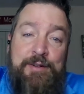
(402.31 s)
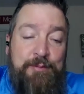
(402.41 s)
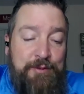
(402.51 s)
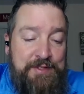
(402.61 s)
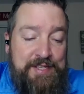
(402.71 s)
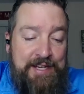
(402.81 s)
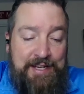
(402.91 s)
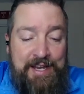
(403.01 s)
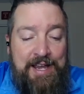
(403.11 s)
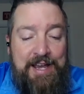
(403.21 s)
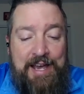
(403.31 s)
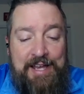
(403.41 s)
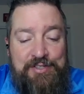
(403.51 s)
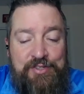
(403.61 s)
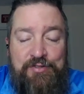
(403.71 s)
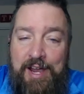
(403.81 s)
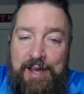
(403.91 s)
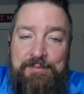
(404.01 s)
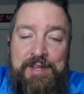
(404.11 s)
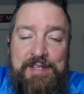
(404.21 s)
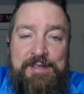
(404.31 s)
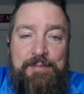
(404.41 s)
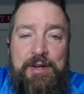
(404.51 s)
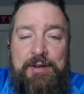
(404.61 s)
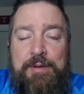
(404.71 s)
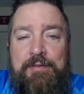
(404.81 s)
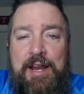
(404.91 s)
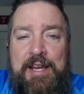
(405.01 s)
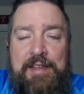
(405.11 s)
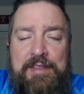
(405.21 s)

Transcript: We'll see. Strahm does appear to be ready.